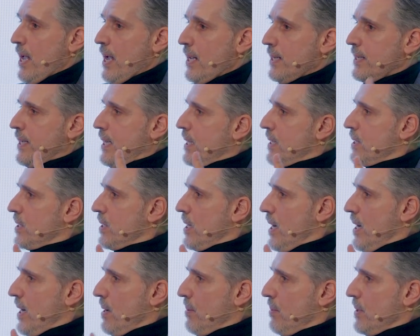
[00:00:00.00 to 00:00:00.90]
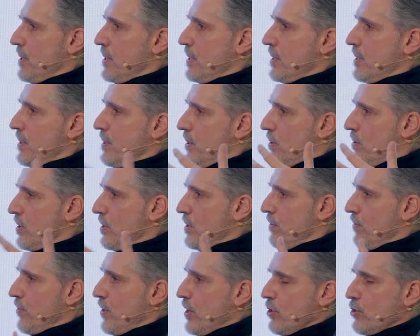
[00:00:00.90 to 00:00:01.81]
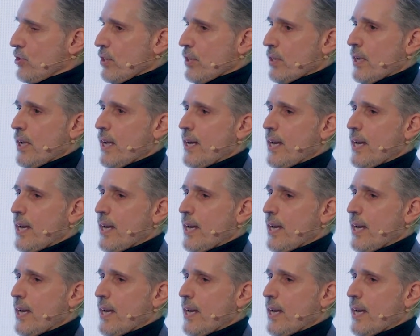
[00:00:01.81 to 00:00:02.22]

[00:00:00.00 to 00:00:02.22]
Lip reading: It takes time. There is a friction.